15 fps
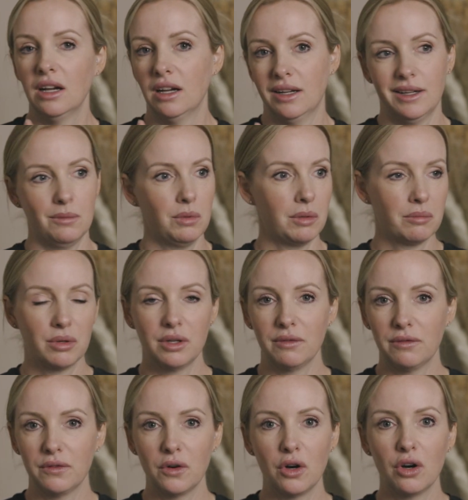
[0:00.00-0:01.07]

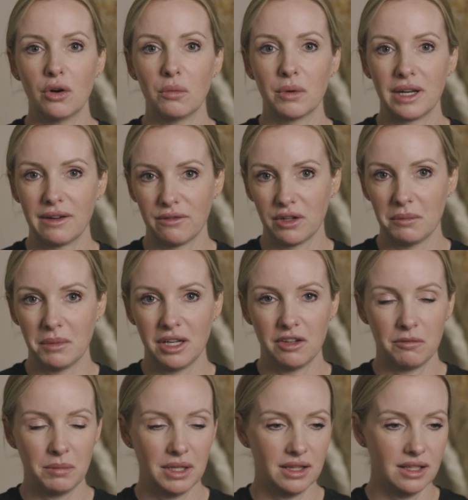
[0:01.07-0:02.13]
1.4, whatever it might
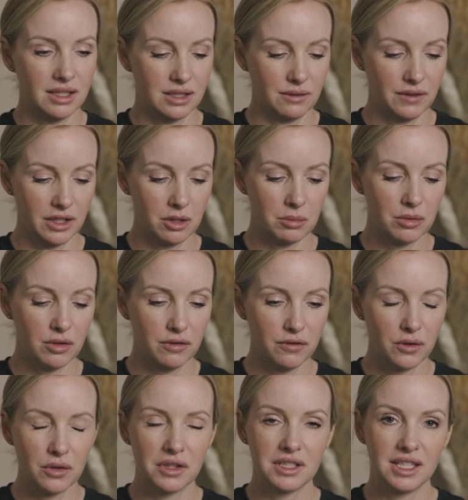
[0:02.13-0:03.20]
have been that's available
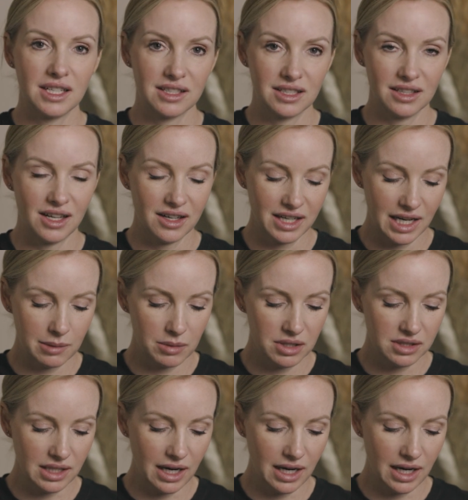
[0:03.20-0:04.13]
for the DSLR cameras.